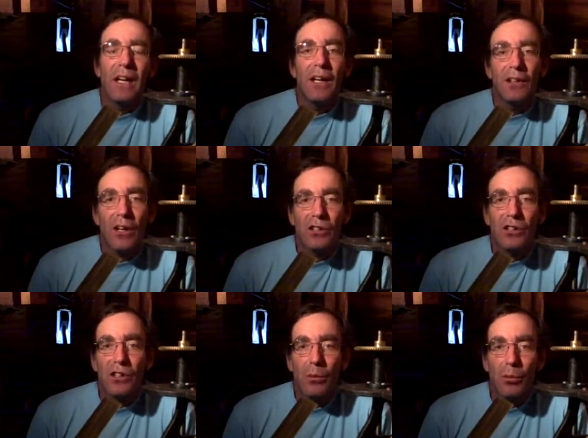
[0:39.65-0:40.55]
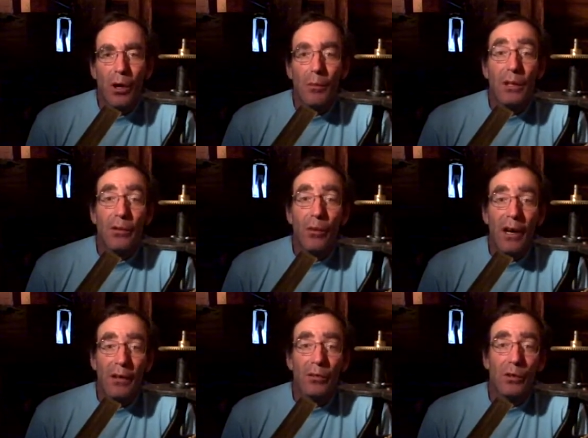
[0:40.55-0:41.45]
and not see a prominent
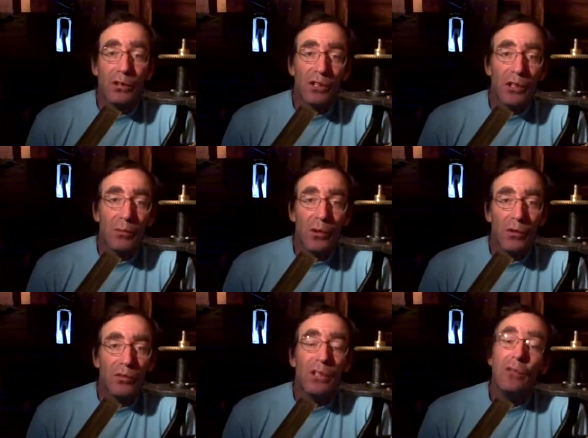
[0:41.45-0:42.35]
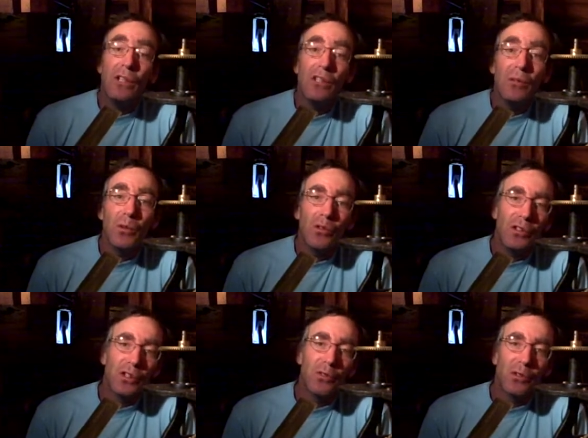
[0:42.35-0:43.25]
rack, for example, of DVD
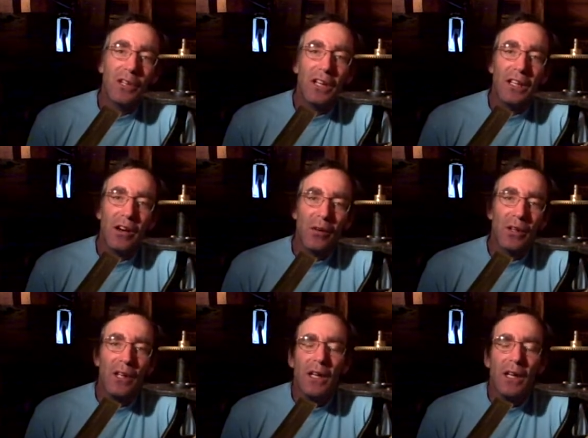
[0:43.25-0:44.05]
movies for takeout.